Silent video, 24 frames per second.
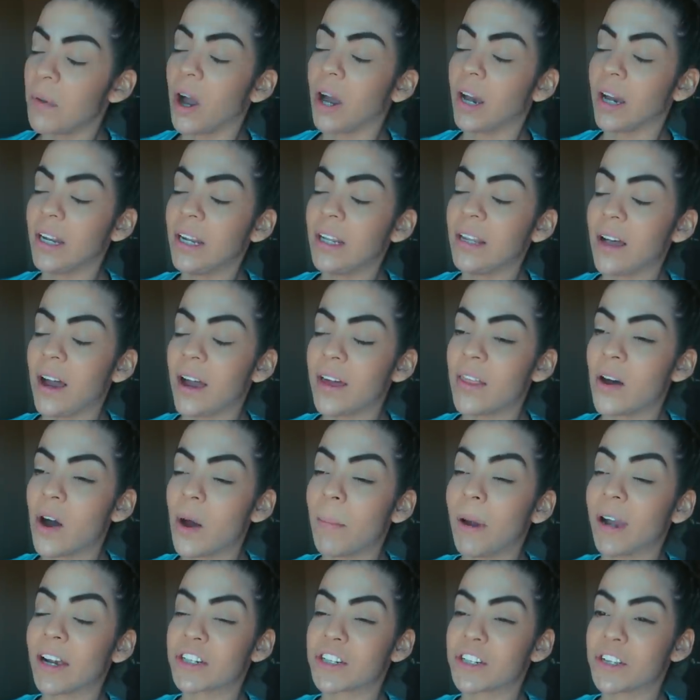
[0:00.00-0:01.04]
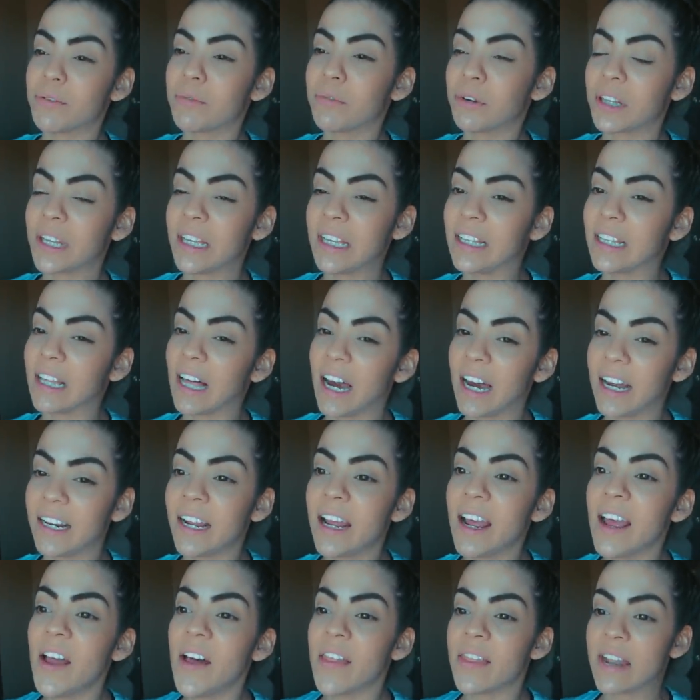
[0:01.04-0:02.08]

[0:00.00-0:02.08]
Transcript: not gonna lie though, I'm actually really glad